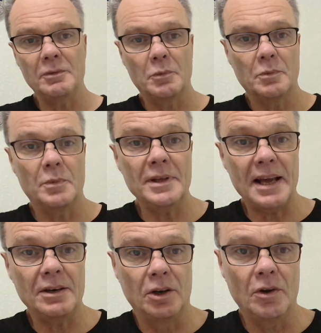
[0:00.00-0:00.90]
we
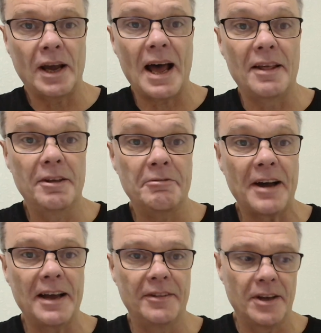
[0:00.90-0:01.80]
then look at the
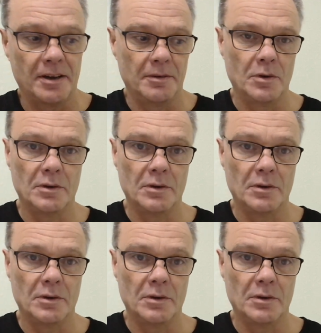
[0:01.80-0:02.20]
fact that